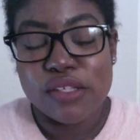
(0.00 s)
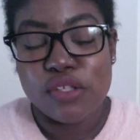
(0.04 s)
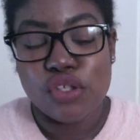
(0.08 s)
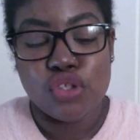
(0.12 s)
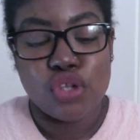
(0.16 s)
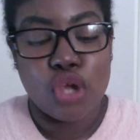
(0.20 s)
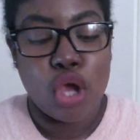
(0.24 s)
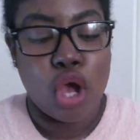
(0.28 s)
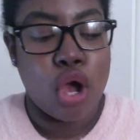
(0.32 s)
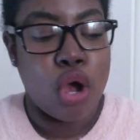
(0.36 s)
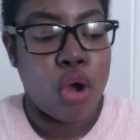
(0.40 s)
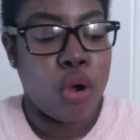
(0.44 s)

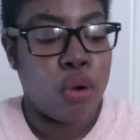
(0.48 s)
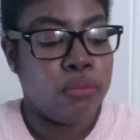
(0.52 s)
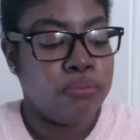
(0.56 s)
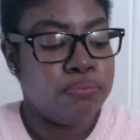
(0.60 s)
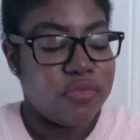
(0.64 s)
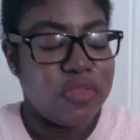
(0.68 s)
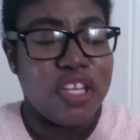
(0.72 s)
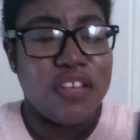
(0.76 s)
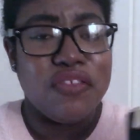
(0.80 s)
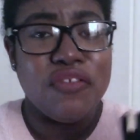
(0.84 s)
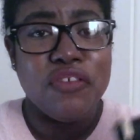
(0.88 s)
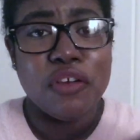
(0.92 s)
So
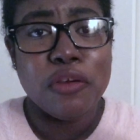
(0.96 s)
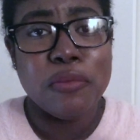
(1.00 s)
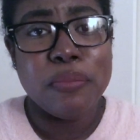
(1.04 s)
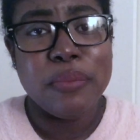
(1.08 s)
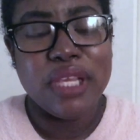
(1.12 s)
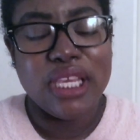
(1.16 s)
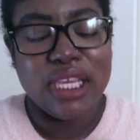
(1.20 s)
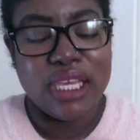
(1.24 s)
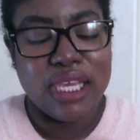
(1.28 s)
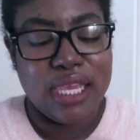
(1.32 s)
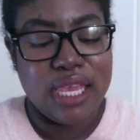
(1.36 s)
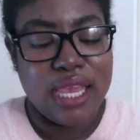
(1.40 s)
for
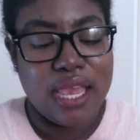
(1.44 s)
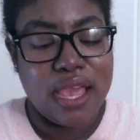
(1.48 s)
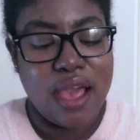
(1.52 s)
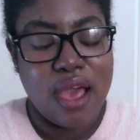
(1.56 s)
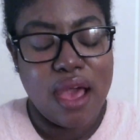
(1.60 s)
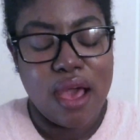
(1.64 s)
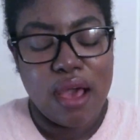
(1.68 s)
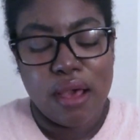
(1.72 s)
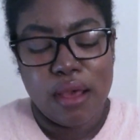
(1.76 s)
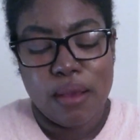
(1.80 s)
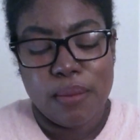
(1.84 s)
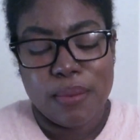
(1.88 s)
me,
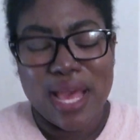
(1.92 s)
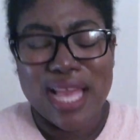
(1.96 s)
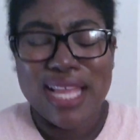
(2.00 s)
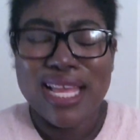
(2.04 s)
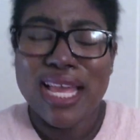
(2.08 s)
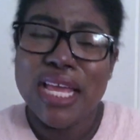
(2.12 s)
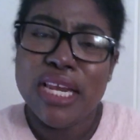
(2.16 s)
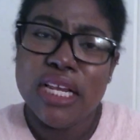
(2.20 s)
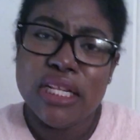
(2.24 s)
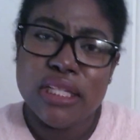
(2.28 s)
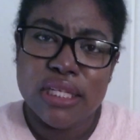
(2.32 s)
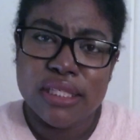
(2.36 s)
I
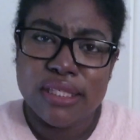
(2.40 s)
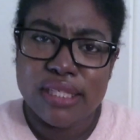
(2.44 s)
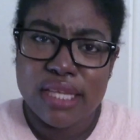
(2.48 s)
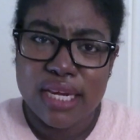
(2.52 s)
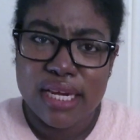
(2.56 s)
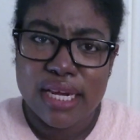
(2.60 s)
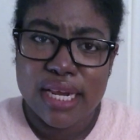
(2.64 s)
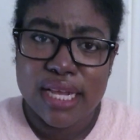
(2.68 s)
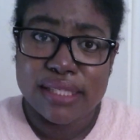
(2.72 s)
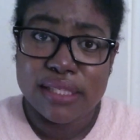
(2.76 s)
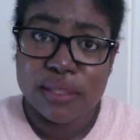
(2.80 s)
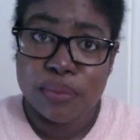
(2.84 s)
kind of looked at
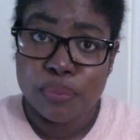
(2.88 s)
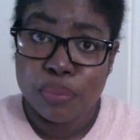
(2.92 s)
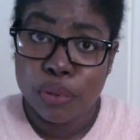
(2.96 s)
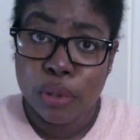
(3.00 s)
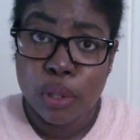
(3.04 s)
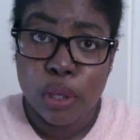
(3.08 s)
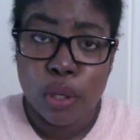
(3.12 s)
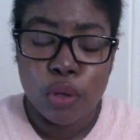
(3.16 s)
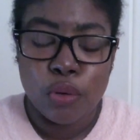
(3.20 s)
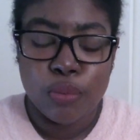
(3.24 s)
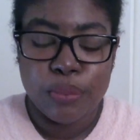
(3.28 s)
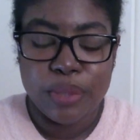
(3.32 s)
it as a
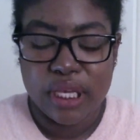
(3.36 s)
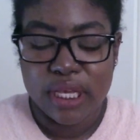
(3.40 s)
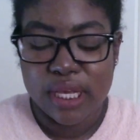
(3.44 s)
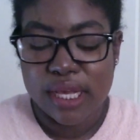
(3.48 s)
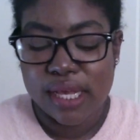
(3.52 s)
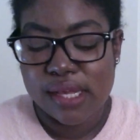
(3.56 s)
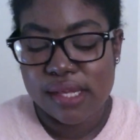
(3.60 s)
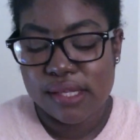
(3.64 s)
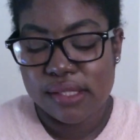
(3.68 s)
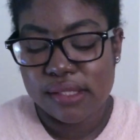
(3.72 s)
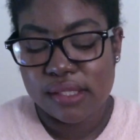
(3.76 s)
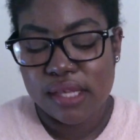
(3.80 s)
pro
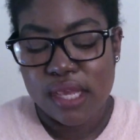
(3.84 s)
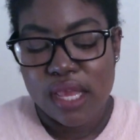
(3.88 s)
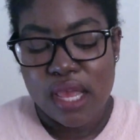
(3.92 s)
because